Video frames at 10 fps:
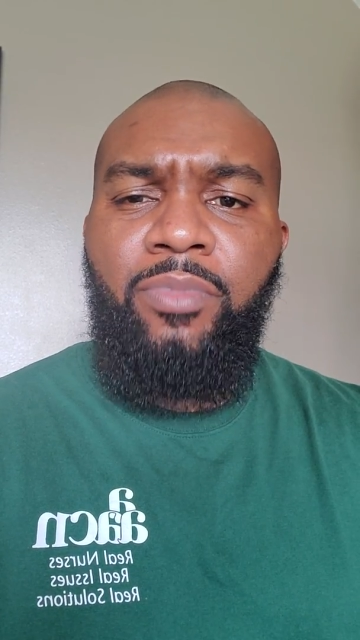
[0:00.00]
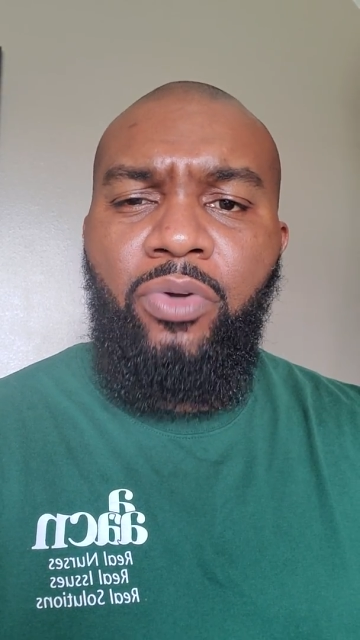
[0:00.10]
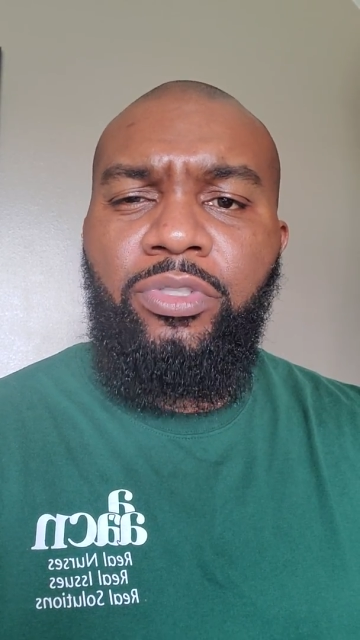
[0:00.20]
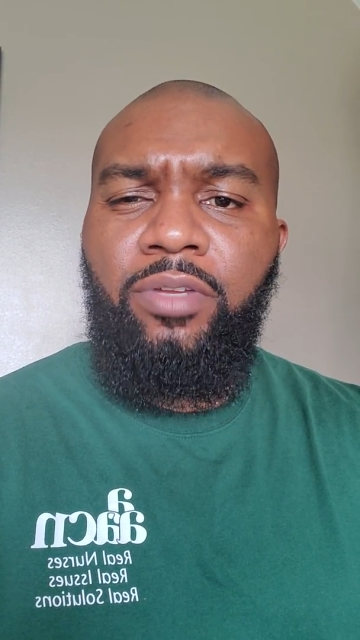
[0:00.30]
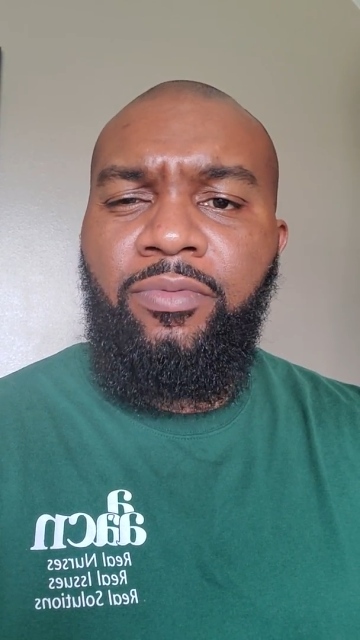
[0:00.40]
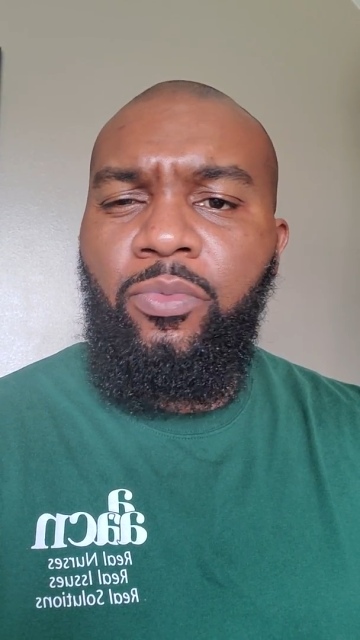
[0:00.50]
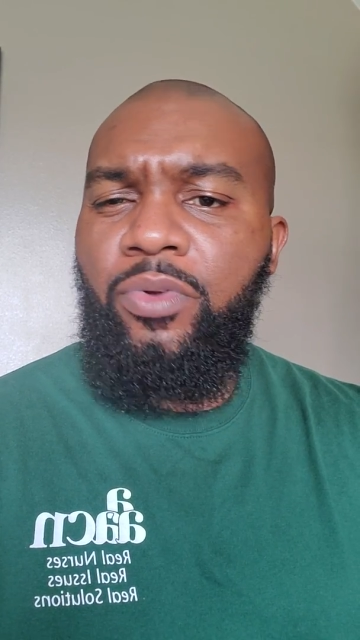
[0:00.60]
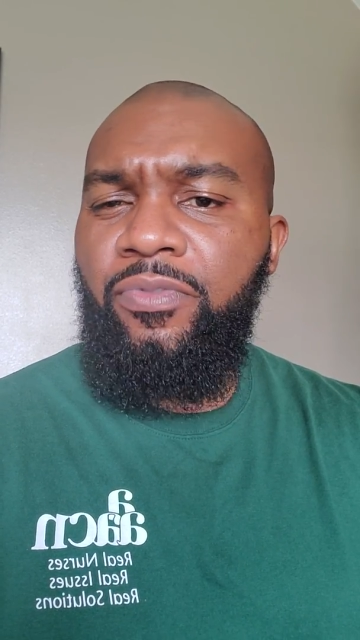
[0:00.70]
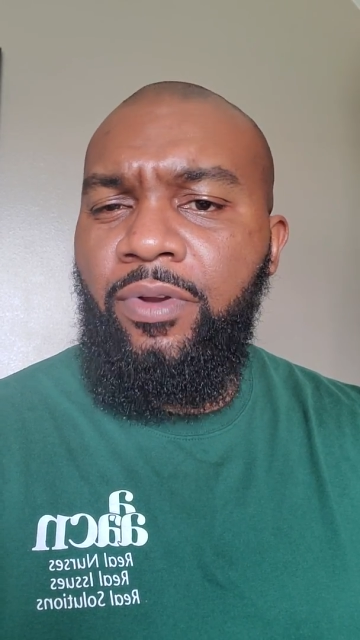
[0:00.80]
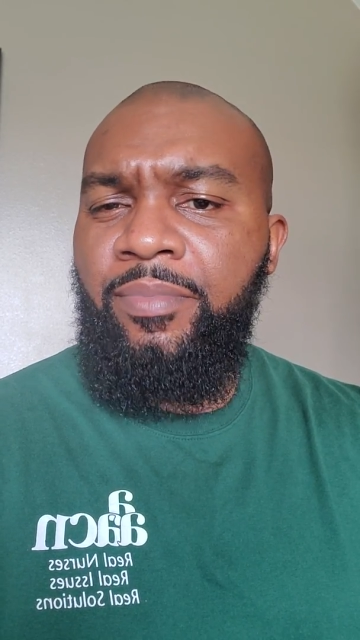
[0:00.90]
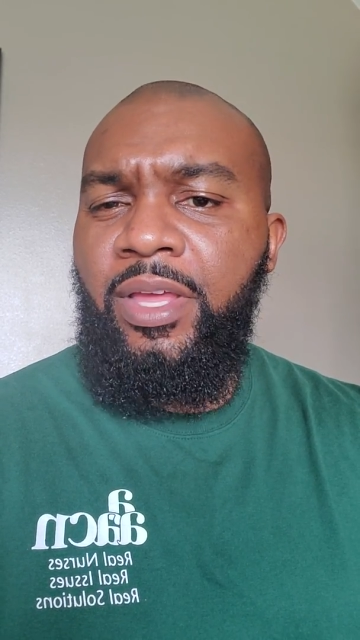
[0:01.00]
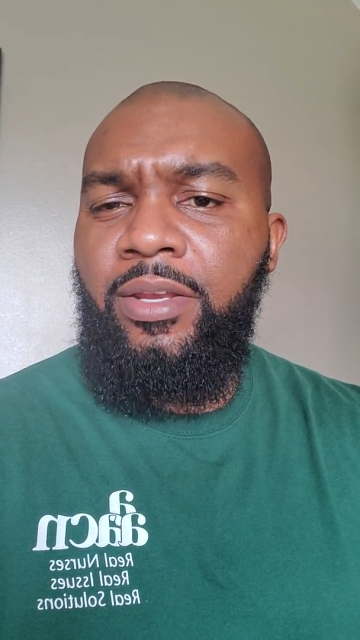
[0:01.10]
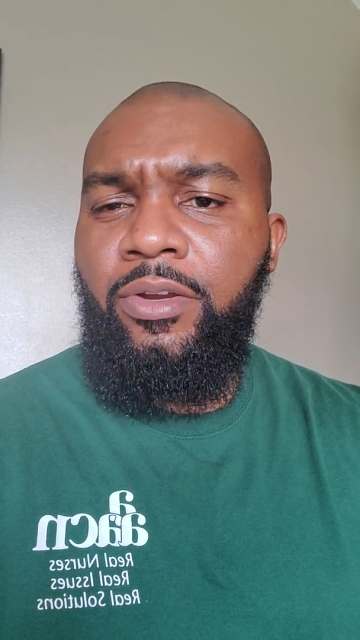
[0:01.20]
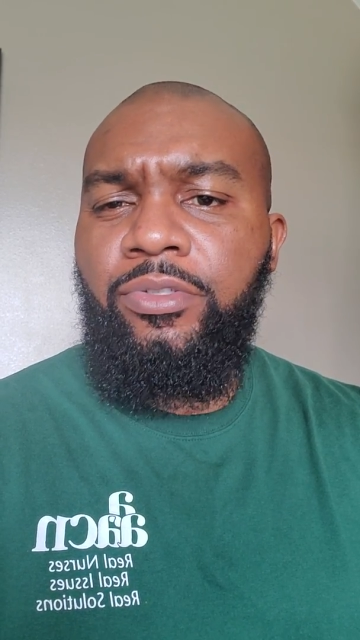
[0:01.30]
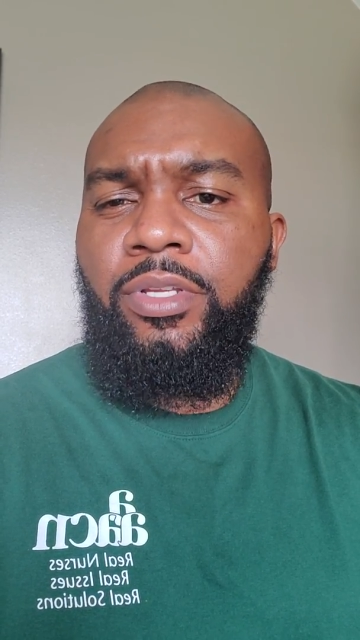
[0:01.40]
most of them were from that
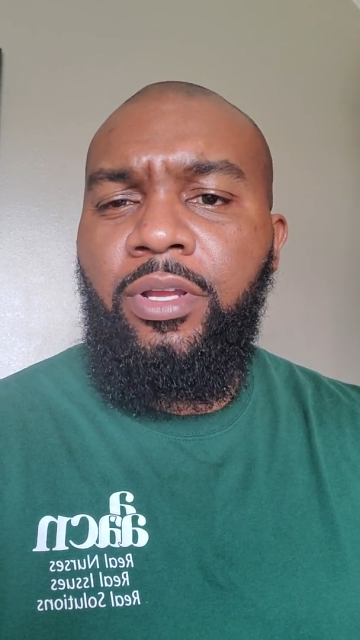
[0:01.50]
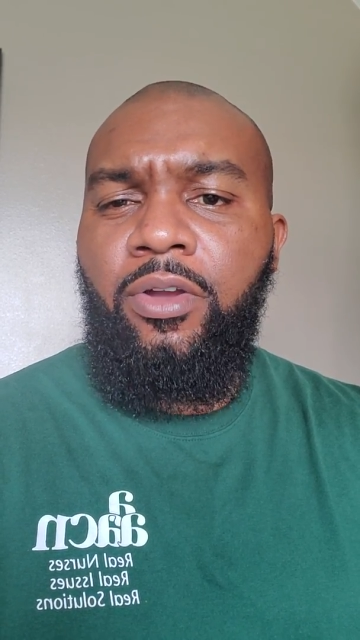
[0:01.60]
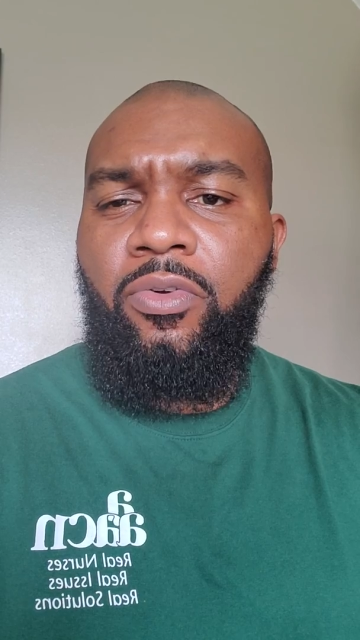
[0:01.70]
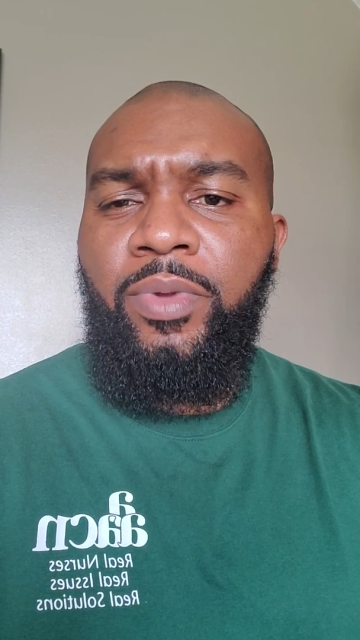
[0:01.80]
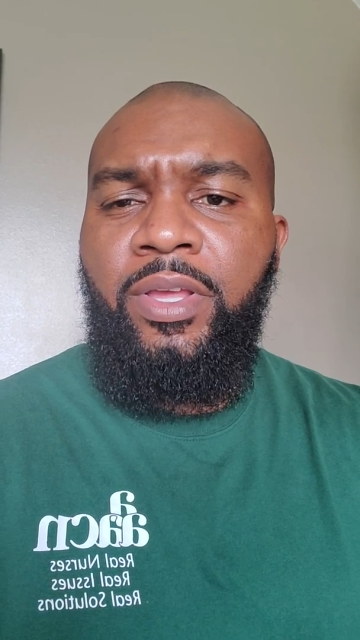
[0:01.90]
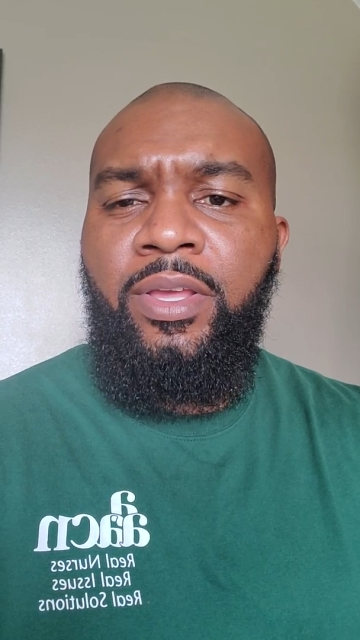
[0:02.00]
nursing home.